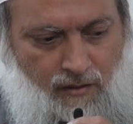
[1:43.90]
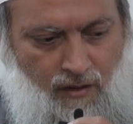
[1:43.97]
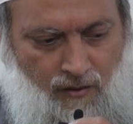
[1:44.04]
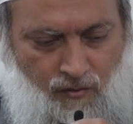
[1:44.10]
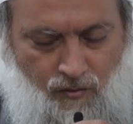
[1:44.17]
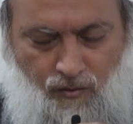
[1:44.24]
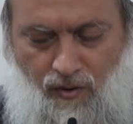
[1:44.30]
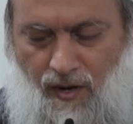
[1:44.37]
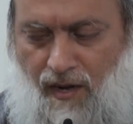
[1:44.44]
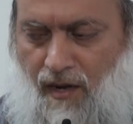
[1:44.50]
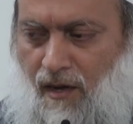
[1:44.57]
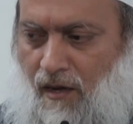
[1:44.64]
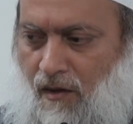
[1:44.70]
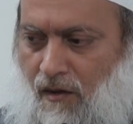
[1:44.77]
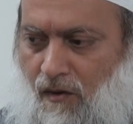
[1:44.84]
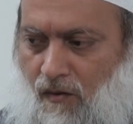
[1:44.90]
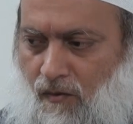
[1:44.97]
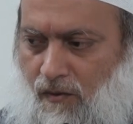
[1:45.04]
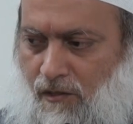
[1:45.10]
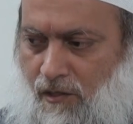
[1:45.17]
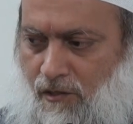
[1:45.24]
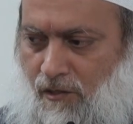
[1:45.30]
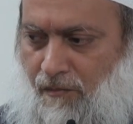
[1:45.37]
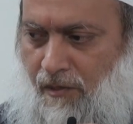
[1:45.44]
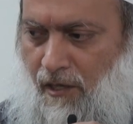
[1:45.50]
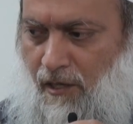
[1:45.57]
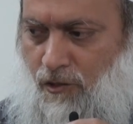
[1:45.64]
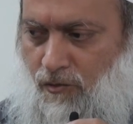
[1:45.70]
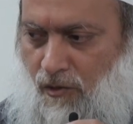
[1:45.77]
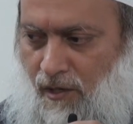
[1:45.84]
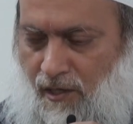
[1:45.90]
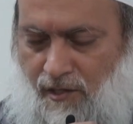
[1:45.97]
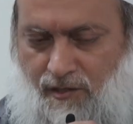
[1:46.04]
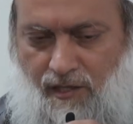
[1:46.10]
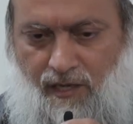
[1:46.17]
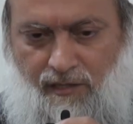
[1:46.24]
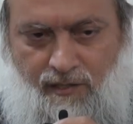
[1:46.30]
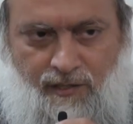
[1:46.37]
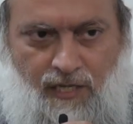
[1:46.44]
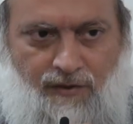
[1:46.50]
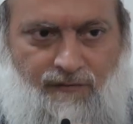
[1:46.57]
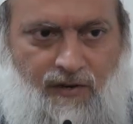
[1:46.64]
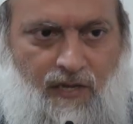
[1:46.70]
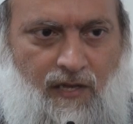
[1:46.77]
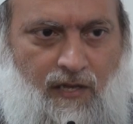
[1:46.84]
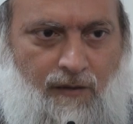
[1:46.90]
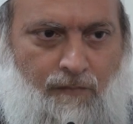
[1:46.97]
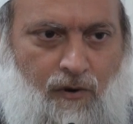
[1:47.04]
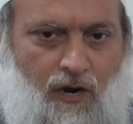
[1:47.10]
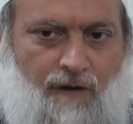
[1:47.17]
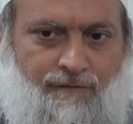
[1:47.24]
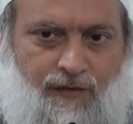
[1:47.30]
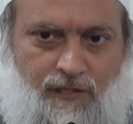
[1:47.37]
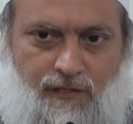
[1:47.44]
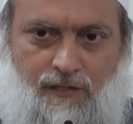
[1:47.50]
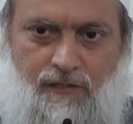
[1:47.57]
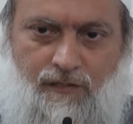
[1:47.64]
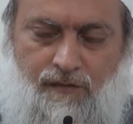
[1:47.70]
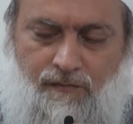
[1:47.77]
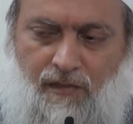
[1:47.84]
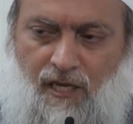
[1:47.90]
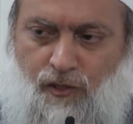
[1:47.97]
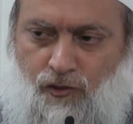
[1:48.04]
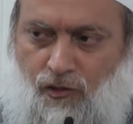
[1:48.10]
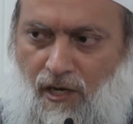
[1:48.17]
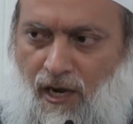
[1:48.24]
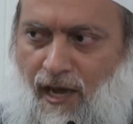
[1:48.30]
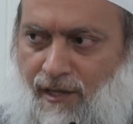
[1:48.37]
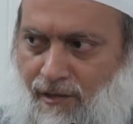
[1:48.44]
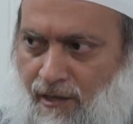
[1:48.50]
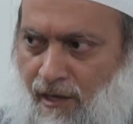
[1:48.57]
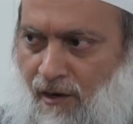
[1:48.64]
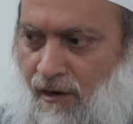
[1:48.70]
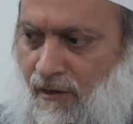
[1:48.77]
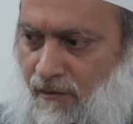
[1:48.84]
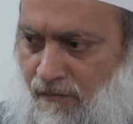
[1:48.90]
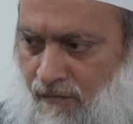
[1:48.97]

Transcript: Arruha, which is a place where he said 70 prophets made salat there.